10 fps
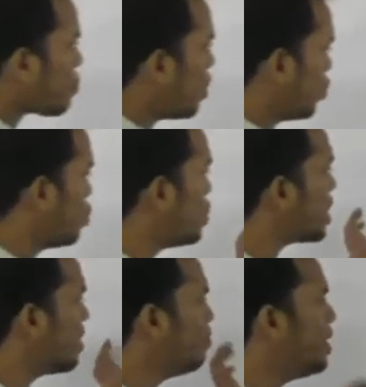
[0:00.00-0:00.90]
so this is
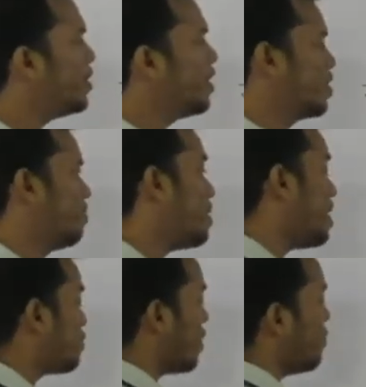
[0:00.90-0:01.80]
complete reaction. But
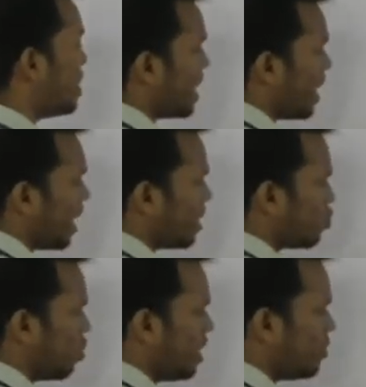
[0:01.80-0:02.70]
if someone is writing like this
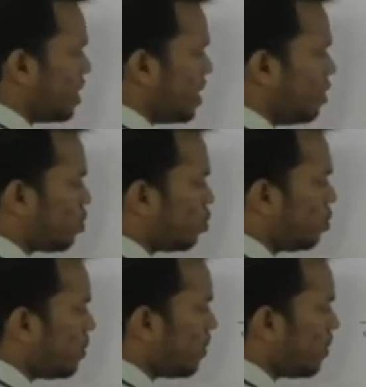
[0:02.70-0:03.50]
only Zn2